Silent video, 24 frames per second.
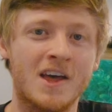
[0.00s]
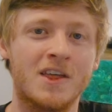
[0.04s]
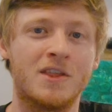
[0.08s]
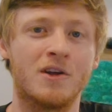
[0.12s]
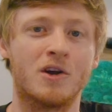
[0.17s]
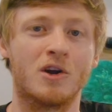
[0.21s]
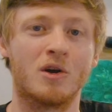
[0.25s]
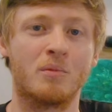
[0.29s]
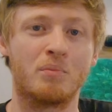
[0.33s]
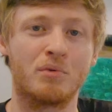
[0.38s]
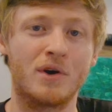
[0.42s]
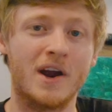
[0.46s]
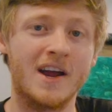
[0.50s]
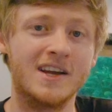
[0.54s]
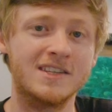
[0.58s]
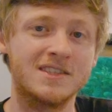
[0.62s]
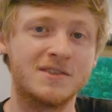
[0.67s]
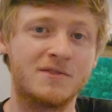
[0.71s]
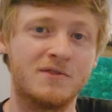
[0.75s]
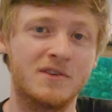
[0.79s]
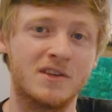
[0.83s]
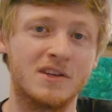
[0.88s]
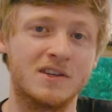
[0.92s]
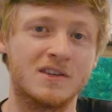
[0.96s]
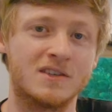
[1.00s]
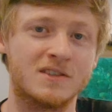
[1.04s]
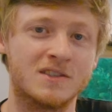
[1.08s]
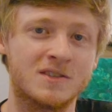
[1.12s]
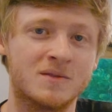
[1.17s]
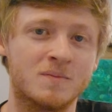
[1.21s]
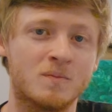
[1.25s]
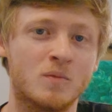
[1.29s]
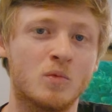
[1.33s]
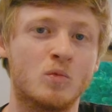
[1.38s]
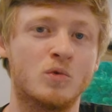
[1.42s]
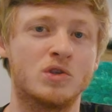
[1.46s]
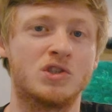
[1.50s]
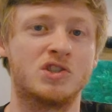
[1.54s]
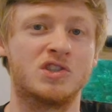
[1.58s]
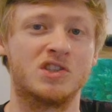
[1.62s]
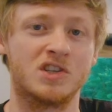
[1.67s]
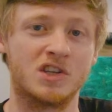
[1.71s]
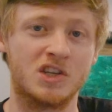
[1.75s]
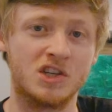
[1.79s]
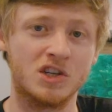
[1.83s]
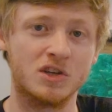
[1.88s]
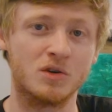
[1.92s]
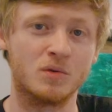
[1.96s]
There are brass fittings, which
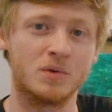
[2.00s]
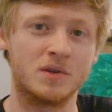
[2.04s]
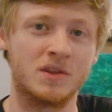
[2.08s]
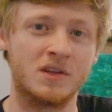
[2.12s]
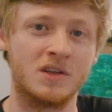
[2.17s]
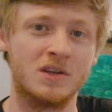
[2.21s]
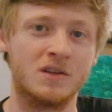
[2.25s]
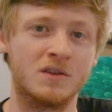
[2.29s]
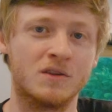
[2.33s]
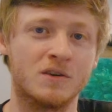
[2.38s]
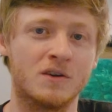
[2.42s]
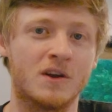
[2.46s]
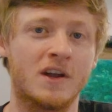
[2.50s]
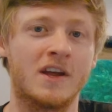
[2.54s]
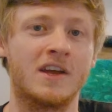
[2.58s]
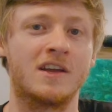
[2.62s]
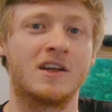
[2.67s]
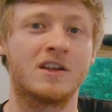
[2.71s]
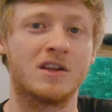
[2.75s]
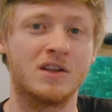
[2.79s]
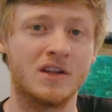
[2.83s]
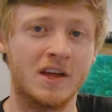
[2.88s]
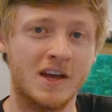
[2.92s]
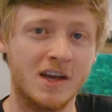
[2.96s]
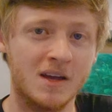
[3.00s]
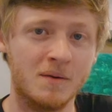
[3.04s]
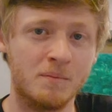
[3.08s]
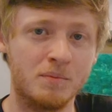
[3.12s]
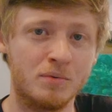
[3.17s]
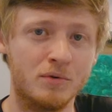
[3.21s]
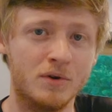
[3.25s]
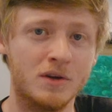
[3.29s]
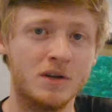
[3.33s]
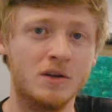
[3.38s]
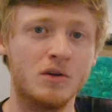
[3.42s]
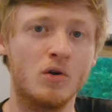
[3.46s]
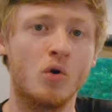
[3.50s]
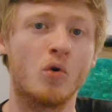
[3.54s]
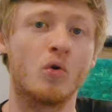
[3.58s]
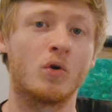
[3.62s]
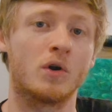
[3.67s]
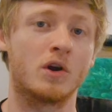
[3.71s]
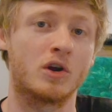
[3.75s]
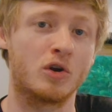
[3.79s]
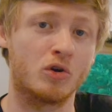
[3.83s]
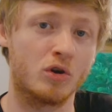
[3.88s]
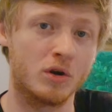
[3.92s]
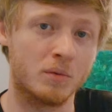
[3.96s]
secure with either a clamp ring
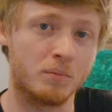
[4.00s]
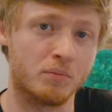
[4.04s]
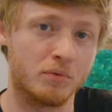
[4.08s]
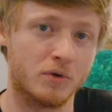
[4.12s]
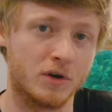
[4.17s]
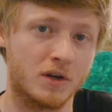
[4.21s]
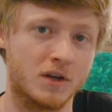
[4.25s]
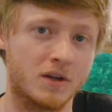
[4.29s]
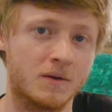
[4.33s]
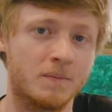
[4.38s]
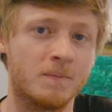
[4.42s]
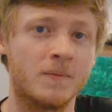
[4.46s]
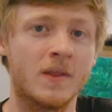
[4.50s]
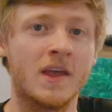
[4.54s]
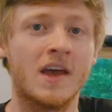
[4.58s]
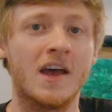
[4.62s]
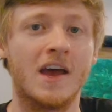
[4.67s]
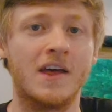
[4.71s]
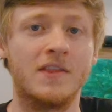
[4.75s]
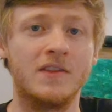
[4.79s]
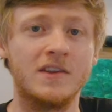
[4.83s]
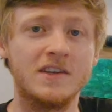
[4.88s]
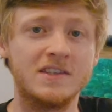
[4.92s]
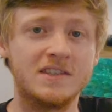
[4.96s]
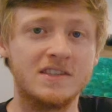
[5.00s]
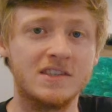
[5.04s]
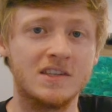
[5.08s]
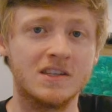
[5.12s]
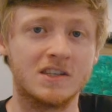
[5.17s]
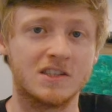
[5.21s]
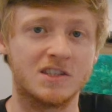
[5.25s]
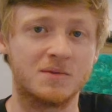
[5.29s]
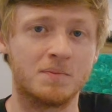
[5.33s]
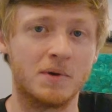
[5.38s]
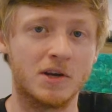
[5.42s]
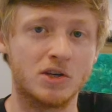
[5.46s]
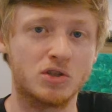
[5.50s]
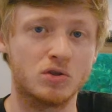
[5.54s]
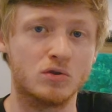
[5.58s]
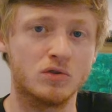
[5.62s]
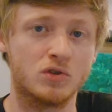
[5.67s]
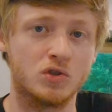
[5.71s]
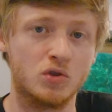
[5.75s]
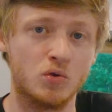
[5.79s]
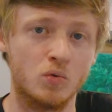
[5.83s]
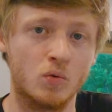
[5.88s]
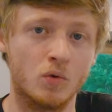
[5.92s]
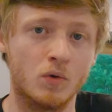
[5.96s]
or a crimp ring, and these need a special
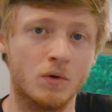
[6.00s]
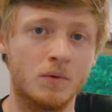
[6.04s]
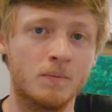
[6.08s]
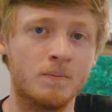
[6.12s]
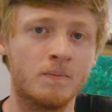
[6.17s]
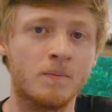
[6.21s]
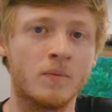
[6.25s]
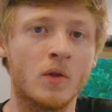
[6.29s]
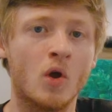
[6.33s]
tool,